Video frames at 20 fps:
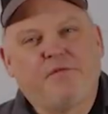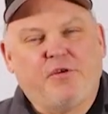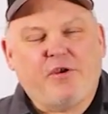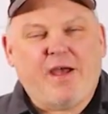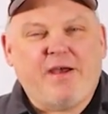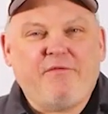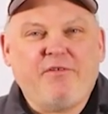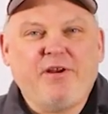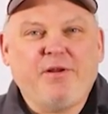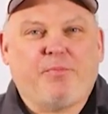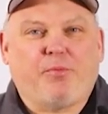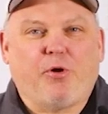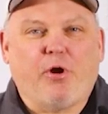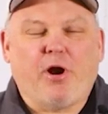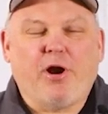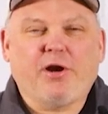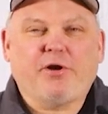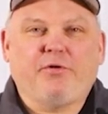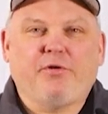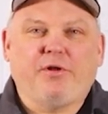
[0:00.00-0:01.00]
you have any
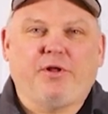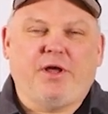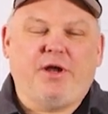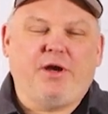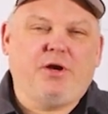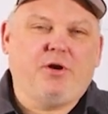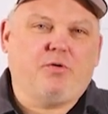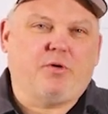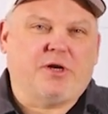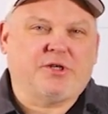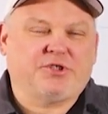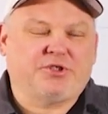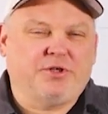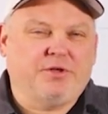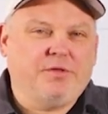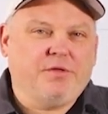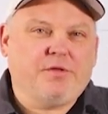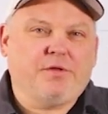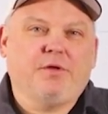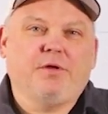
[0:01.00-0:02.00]
product related
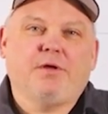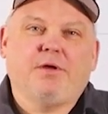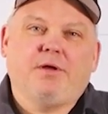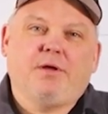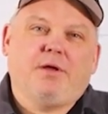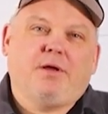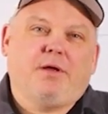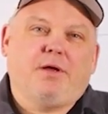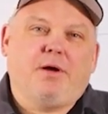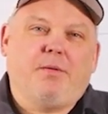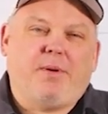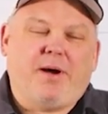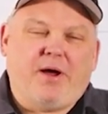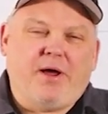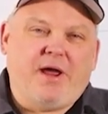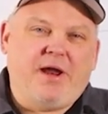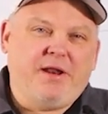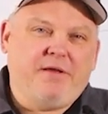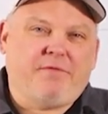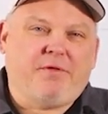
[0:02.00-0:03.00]
questions
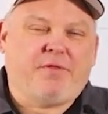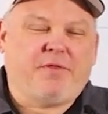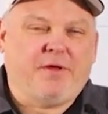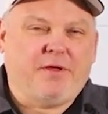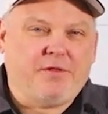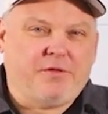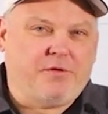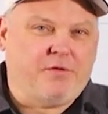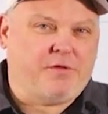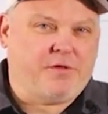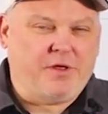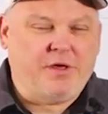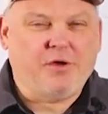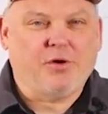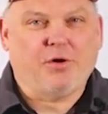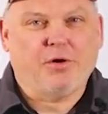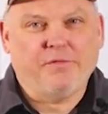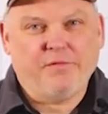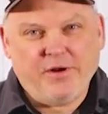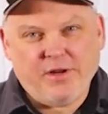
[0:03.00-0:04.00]
about any of the things you see
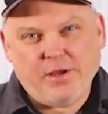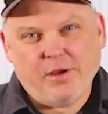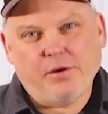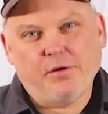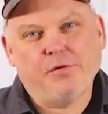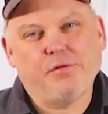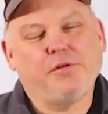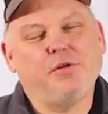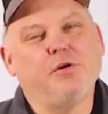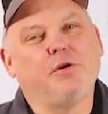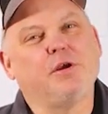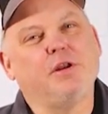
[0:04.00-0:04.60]
in our videos, you